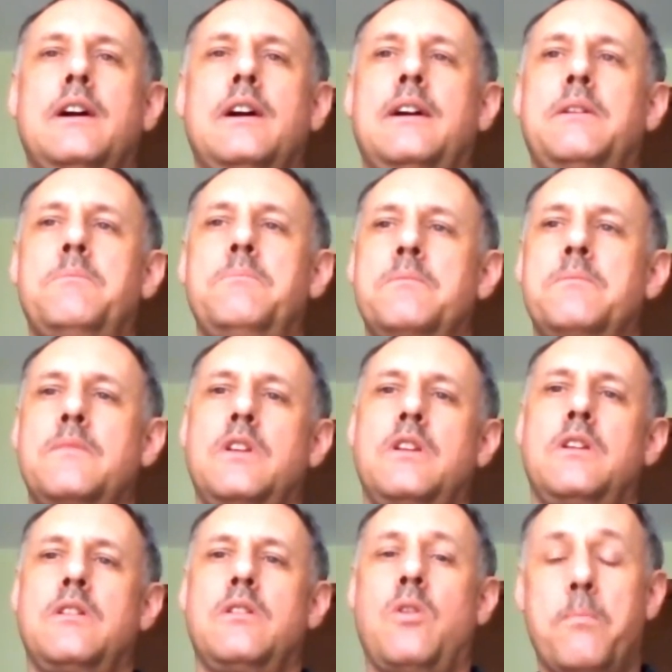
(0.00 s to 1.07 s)
Um,
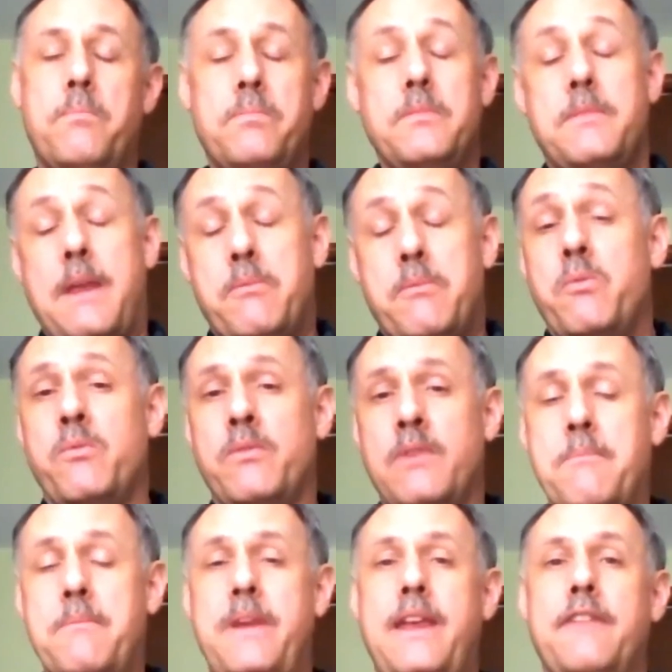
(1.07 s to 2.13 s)
Hope maybe I
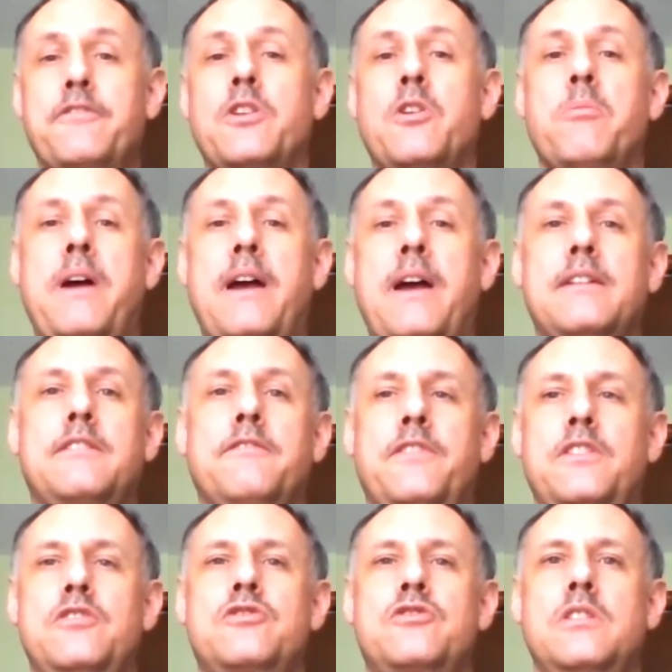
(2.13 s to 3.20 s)
may have to go back to
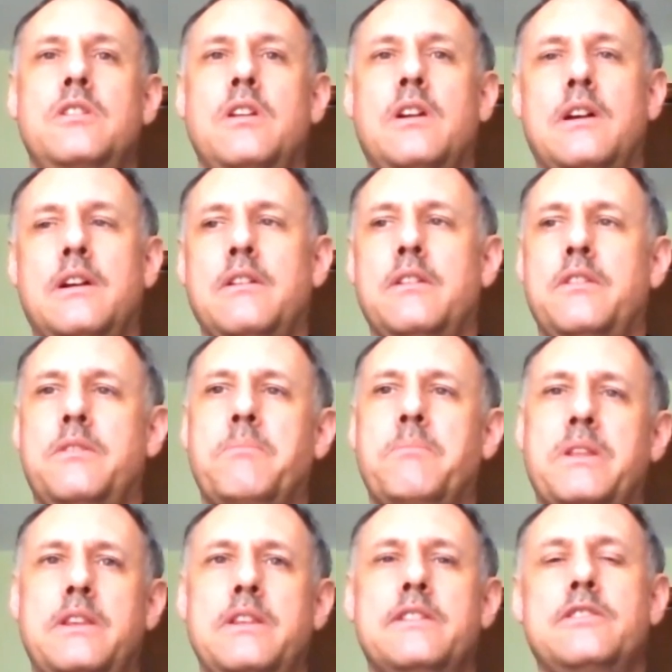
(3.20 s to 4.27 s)
finish it,
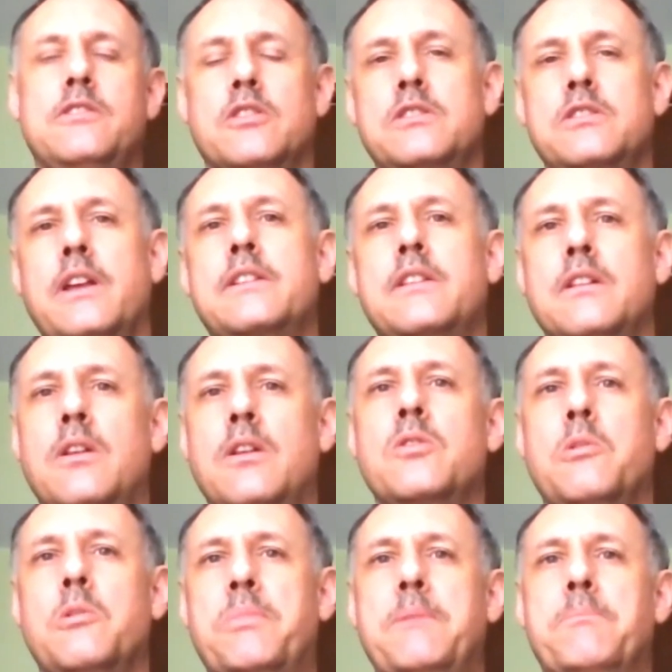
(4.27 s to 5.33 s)
but it looked like the
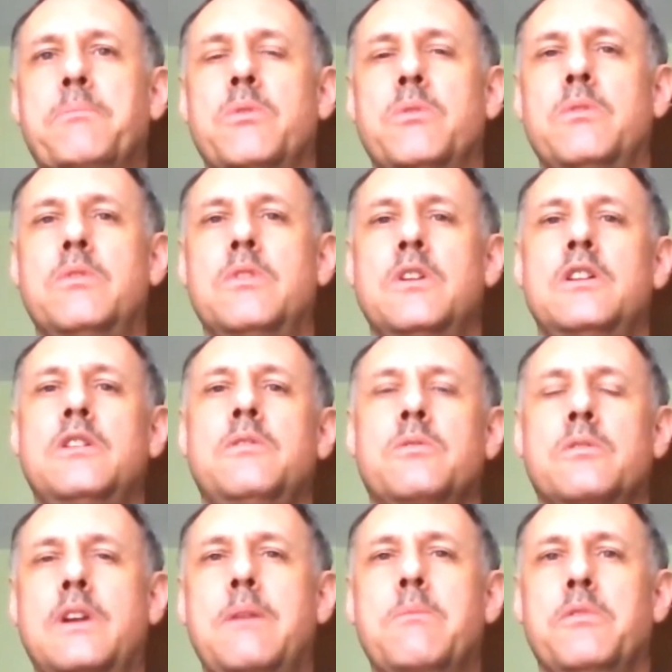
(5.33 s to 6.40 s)
local people
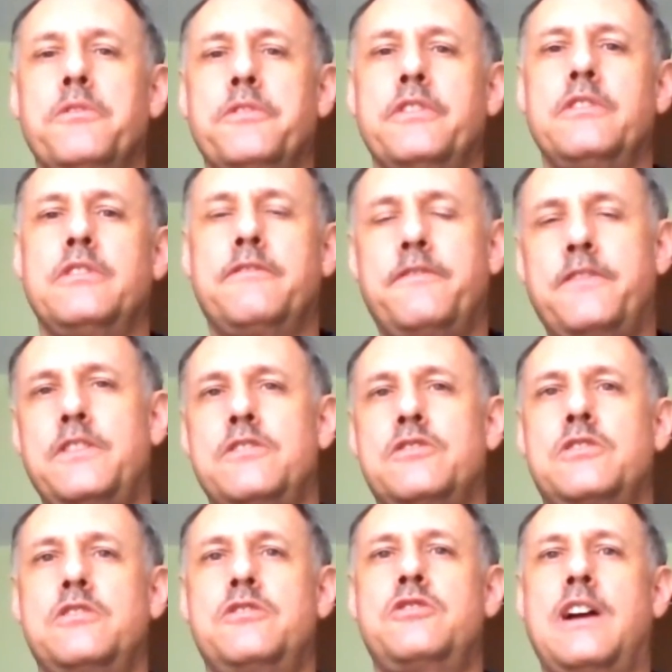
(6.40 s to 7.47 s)
were able to finish
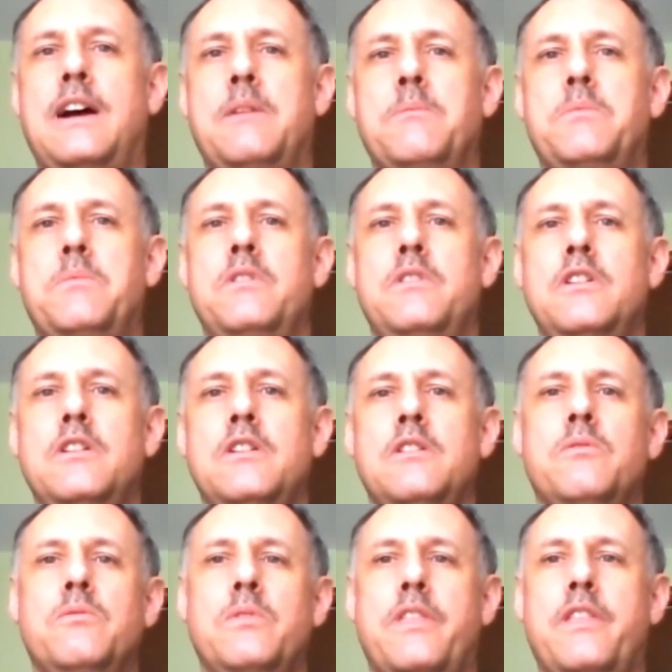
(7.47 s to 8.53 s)
the job
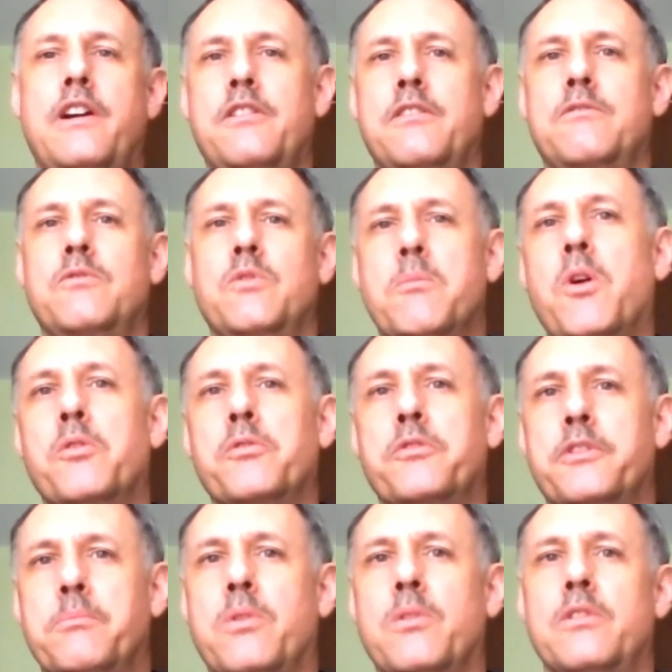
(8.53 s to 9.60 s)
with our remote
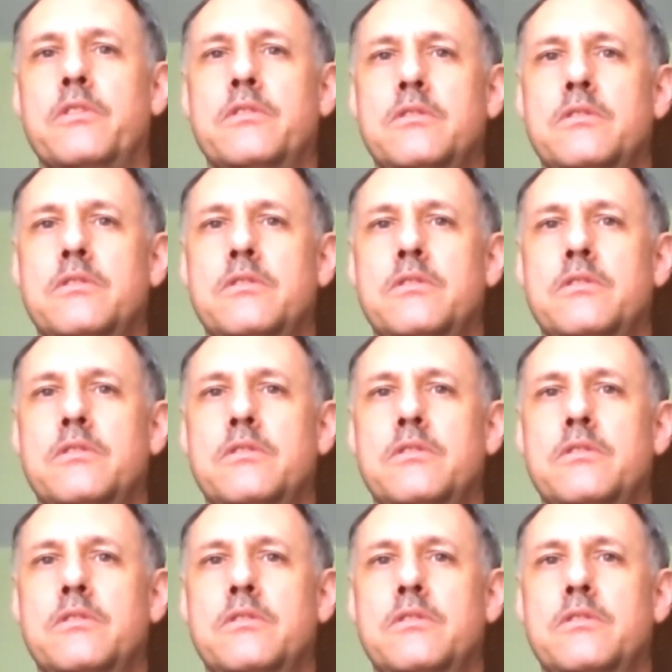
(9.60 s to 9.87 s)
support.